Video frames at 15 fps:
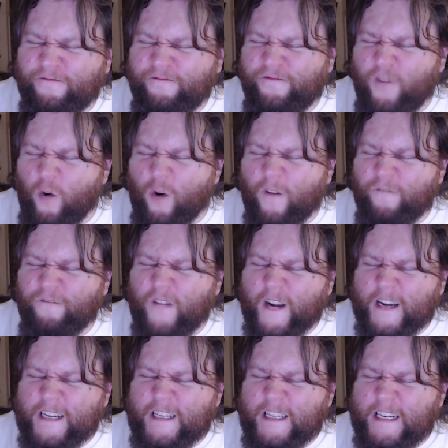4
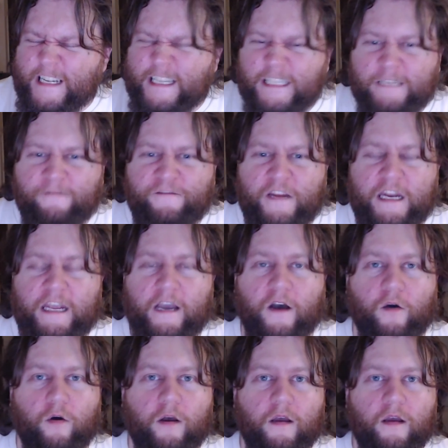fucking likes a video.